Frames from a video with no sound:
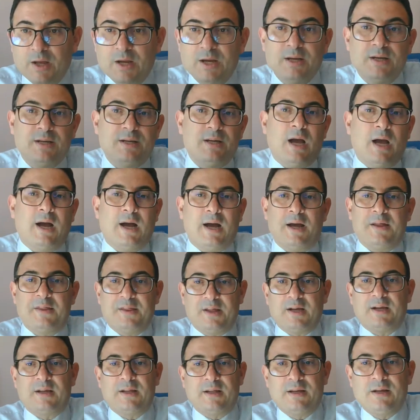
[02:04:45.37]
Yeah, I
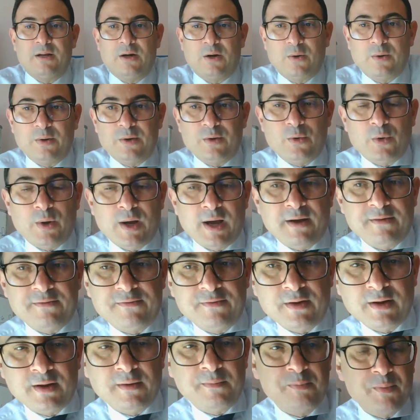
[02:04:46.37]
think you have.
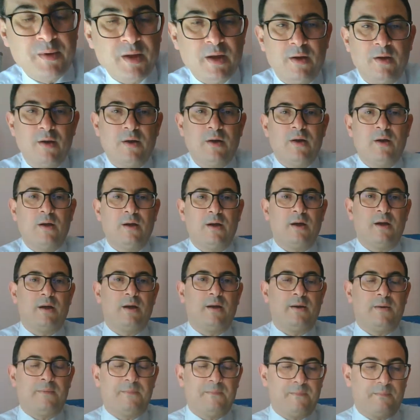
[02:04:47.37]

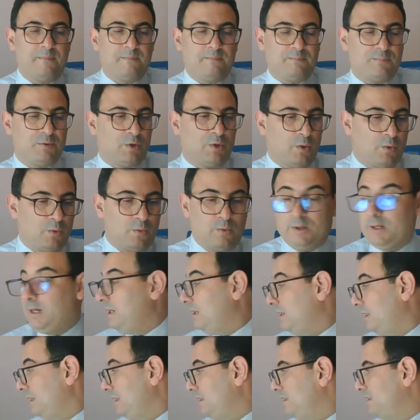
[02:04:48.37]
So
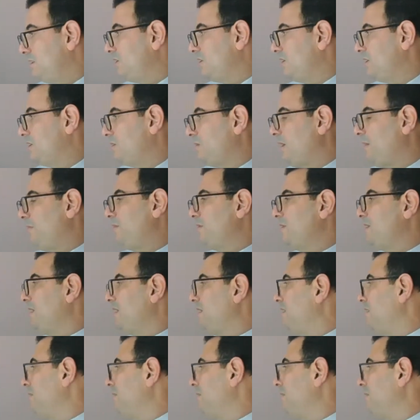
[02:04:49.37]
let's just represent